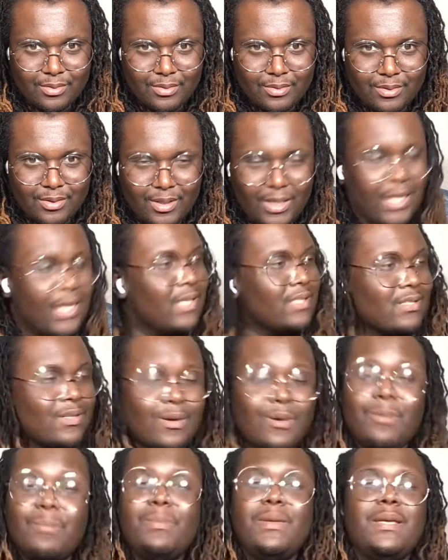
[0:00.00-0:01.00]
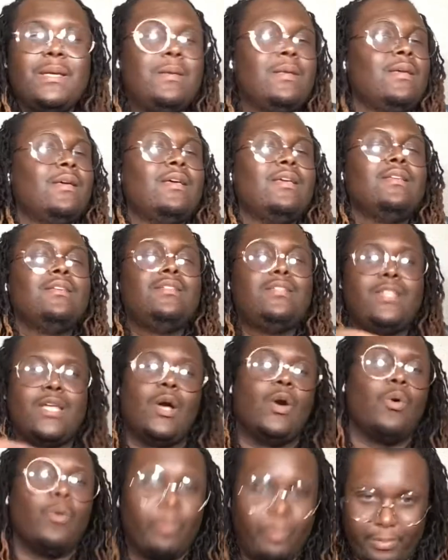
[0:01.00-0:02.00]
It's going to be
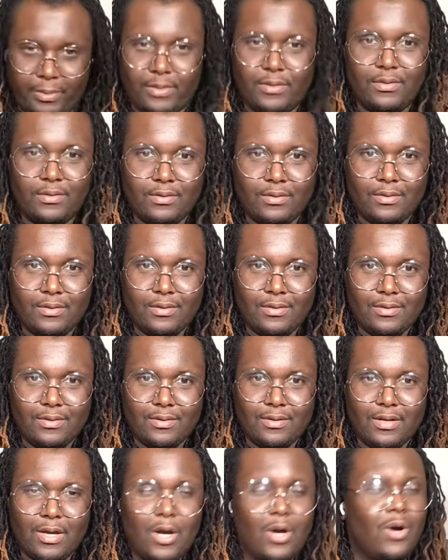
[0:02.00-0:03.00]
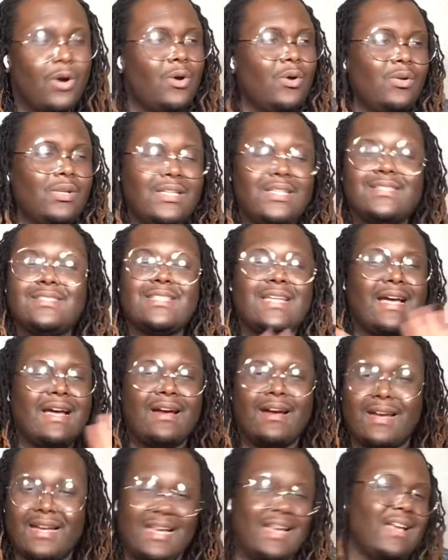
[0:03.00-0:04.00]
dope. Whole
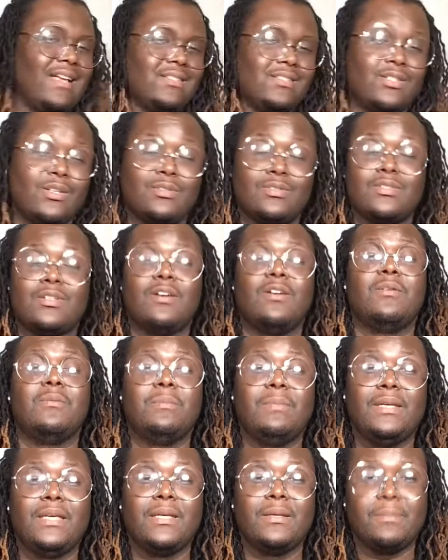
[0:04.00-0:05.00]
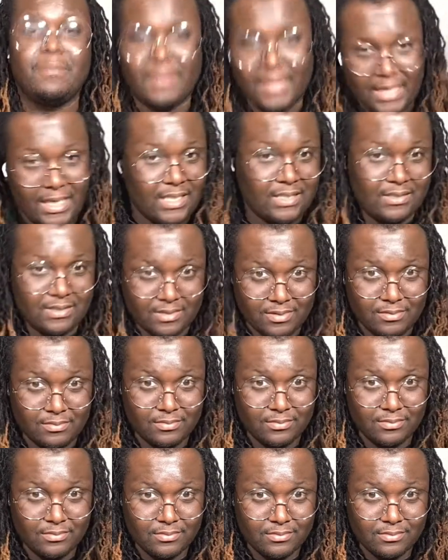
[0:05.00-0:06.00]
entire concert's going to be amazing.
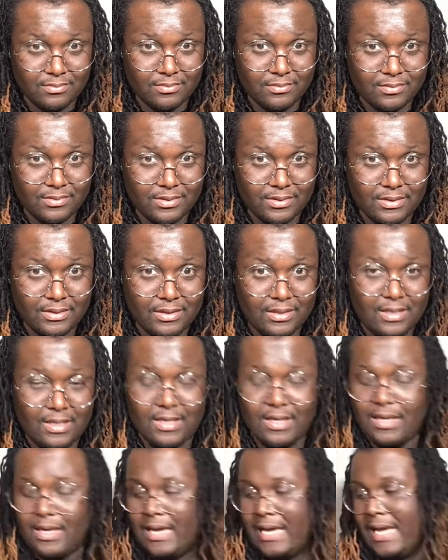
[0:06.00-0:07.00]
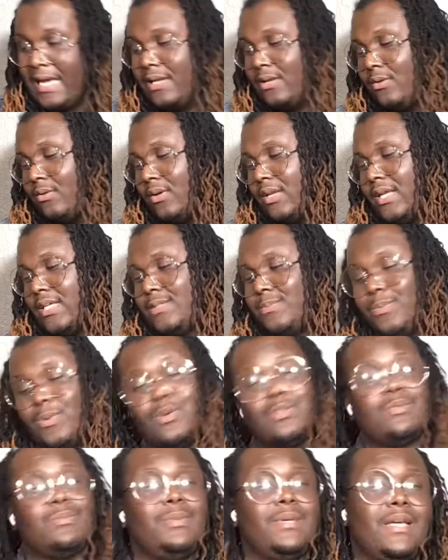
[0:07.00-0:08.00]
I know it ain't
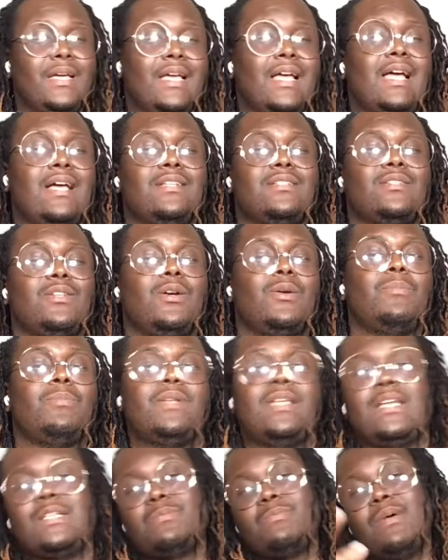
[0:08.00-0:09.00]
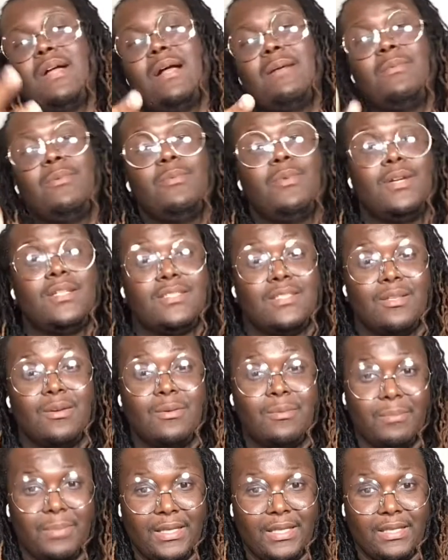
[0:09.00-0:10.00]
supposed to be a concert, but that's probably what it's
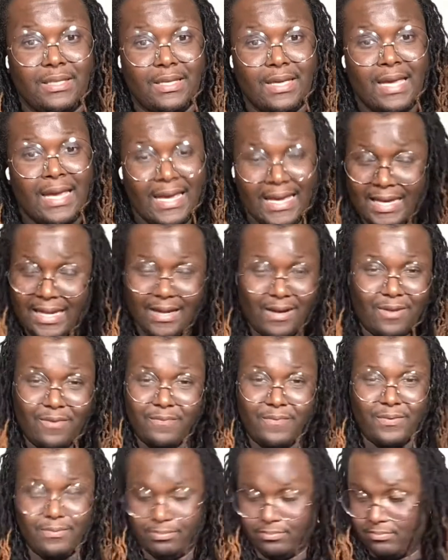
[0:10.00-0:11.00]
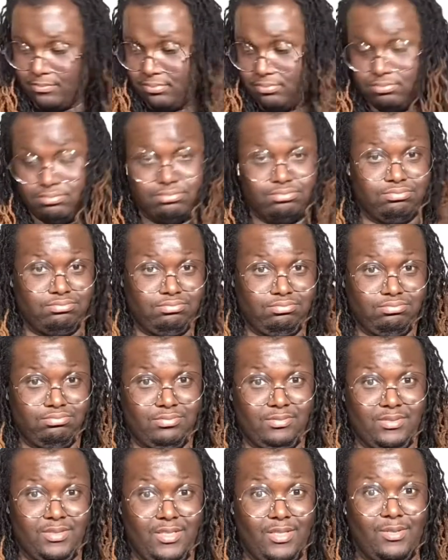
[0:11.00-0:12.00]
going to be. And
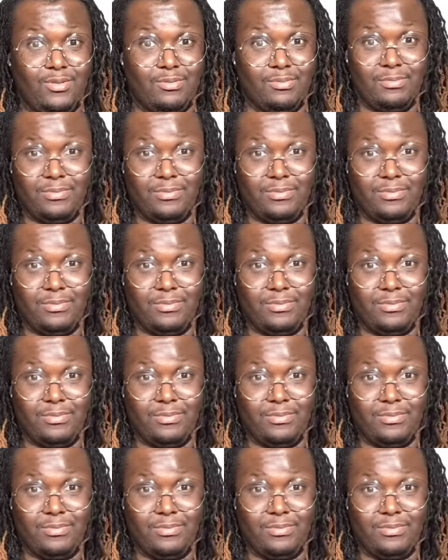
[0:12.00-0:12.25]
excuse me.